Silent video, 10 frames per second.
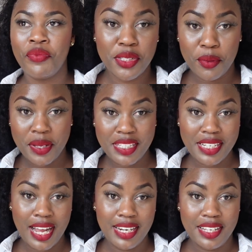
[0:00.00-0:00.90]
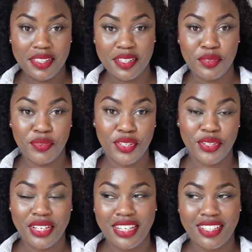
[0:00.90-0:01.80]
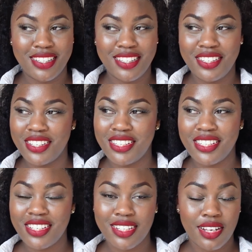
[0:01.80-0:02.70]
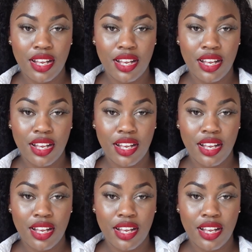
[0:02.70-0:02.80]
So basically this video is just